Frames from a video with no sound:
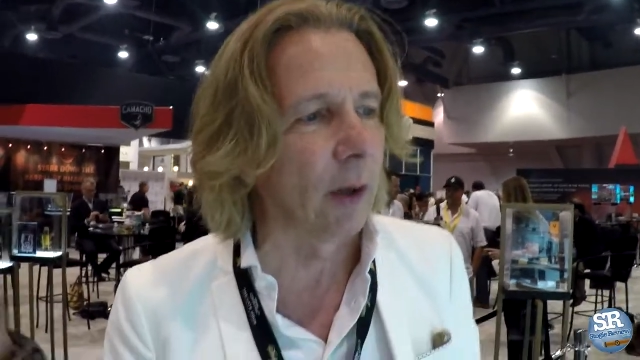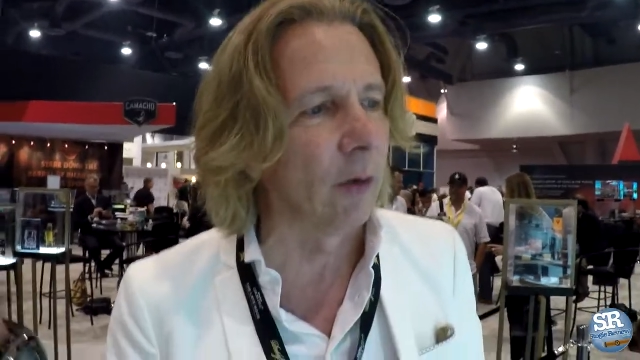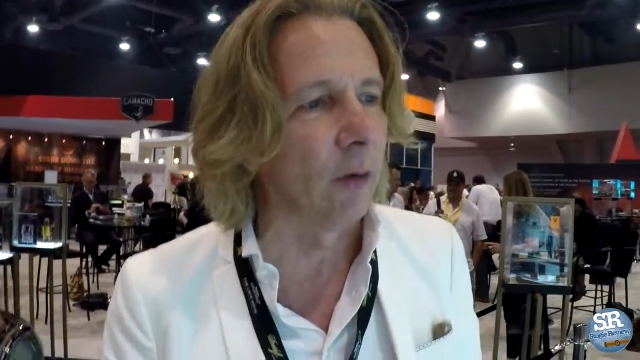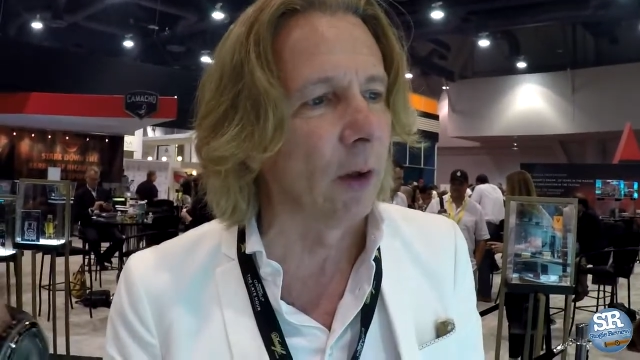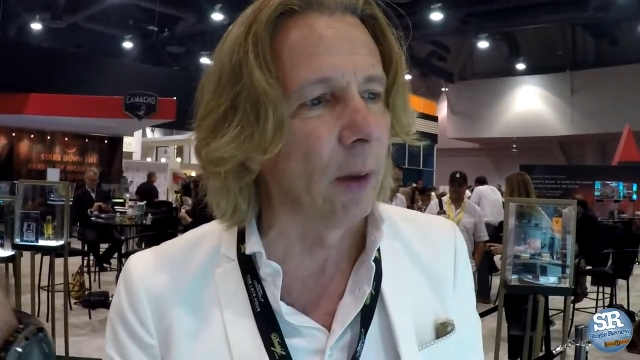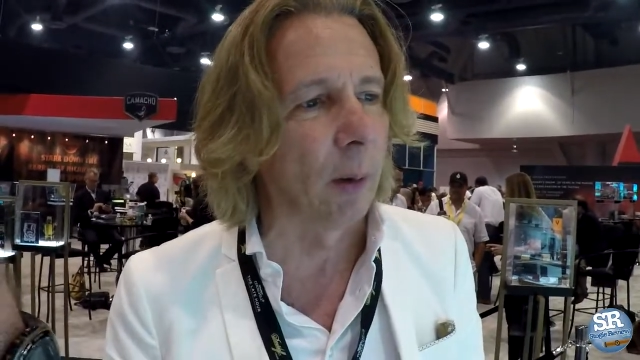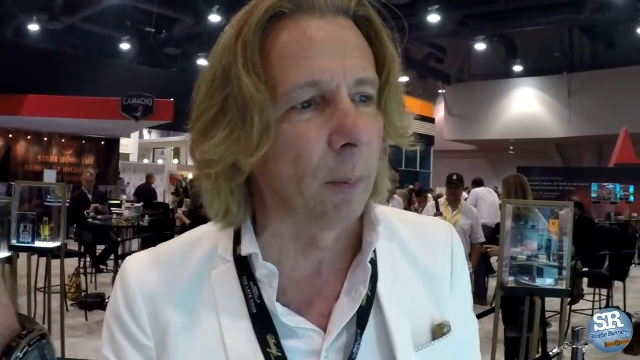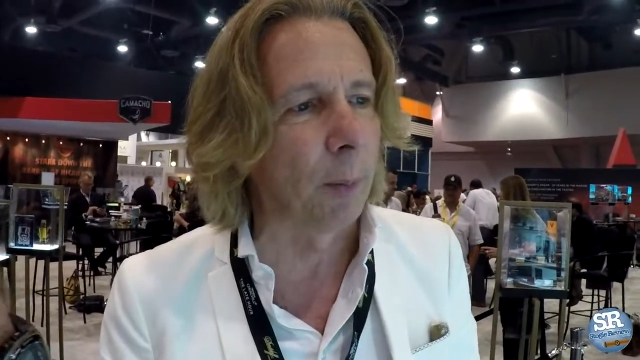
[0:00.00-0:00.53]
and
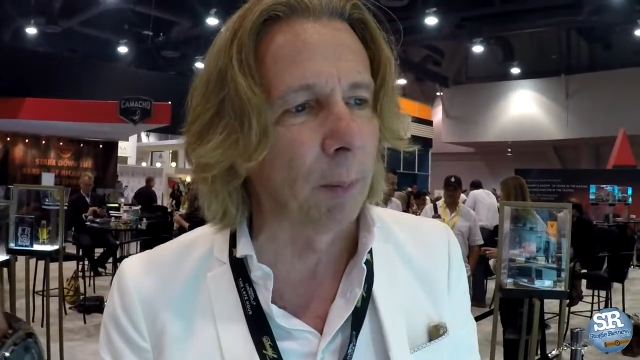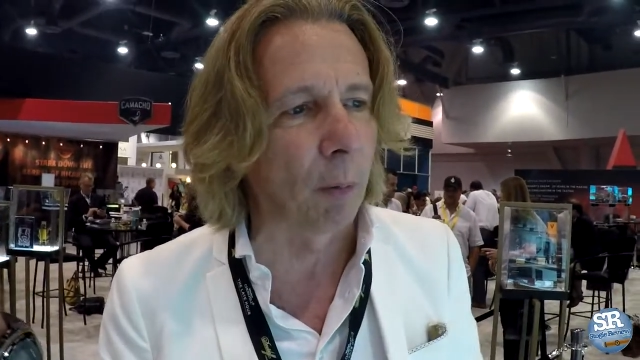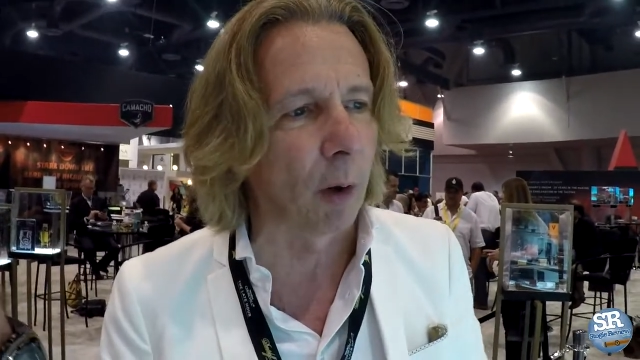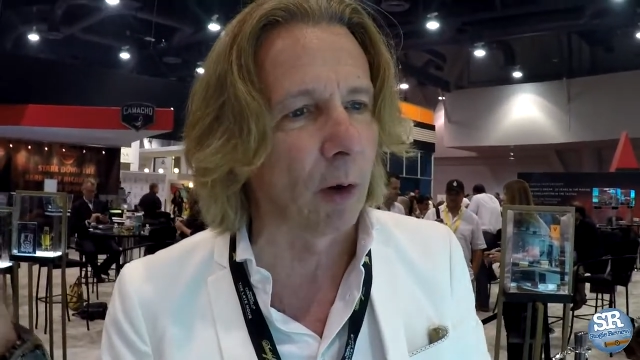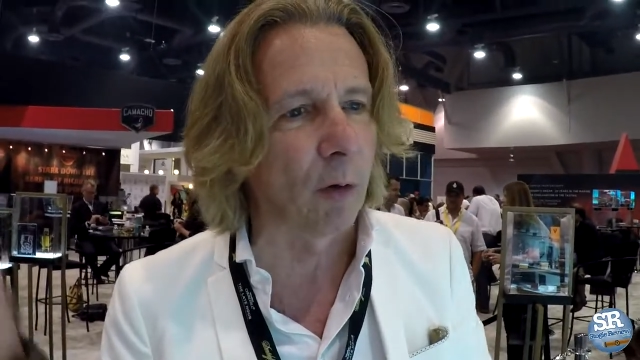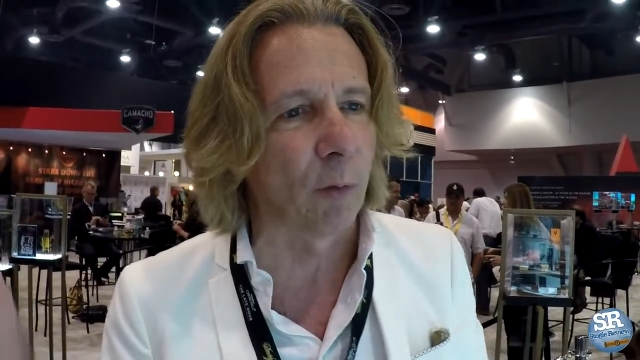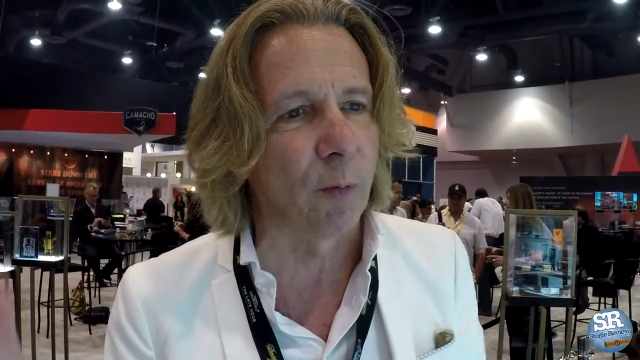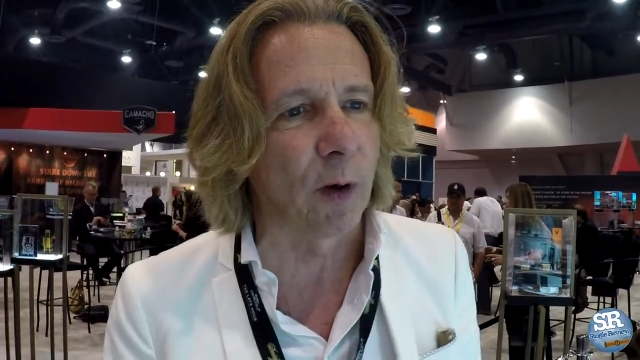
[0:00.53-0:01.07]
the uh, people
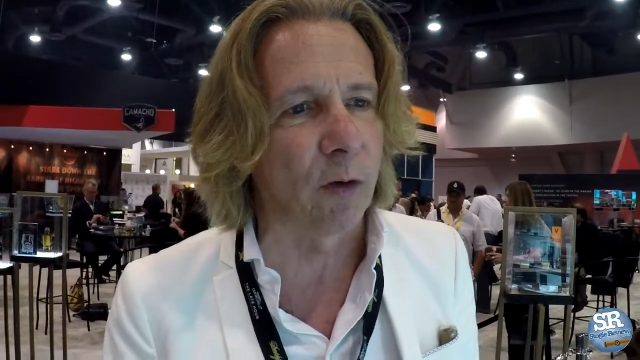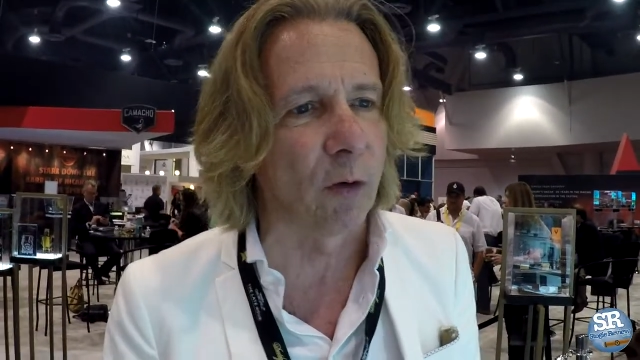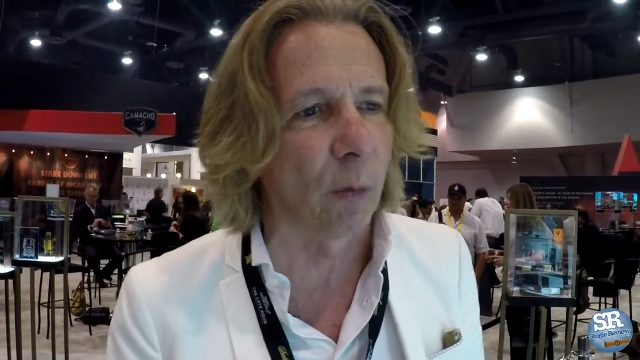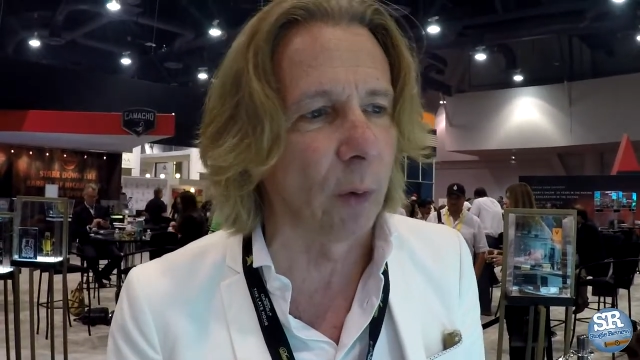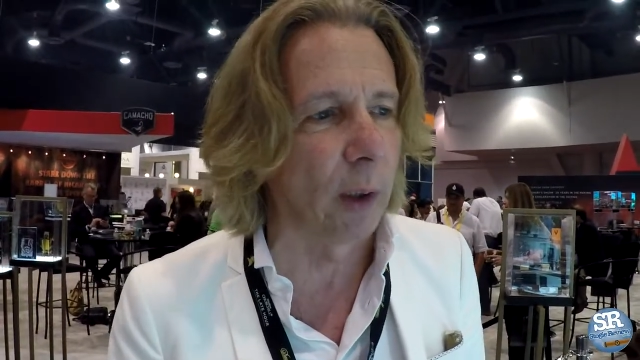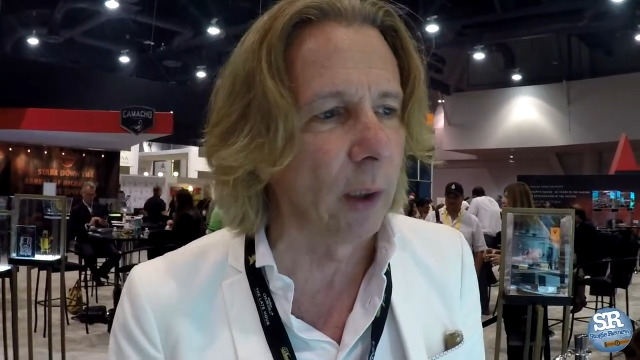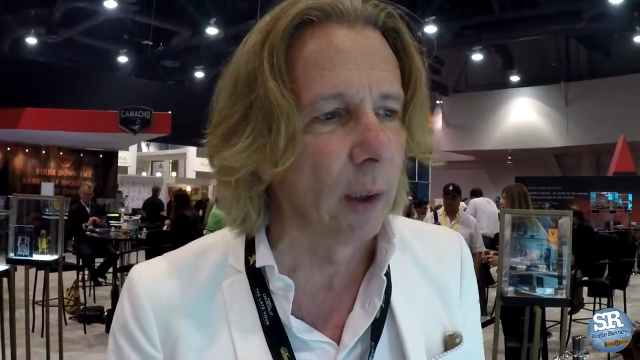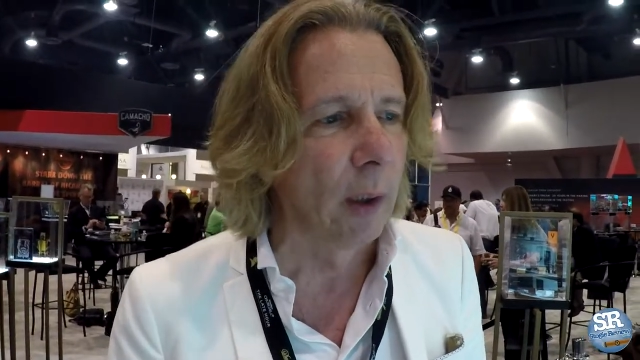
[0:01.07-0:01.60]
at the
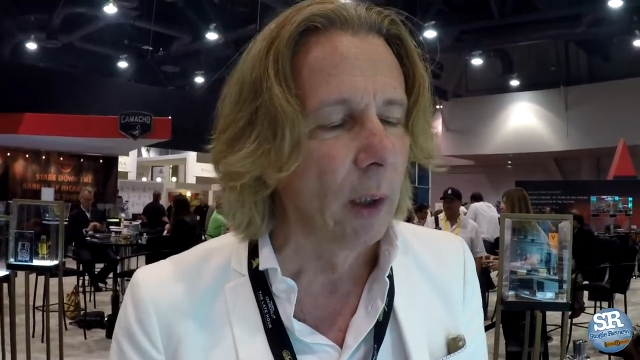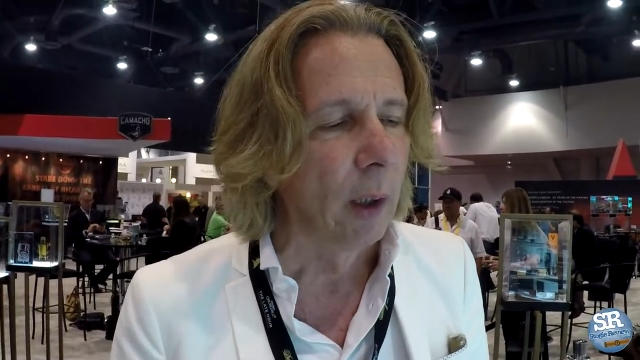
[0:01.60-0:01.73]
factory.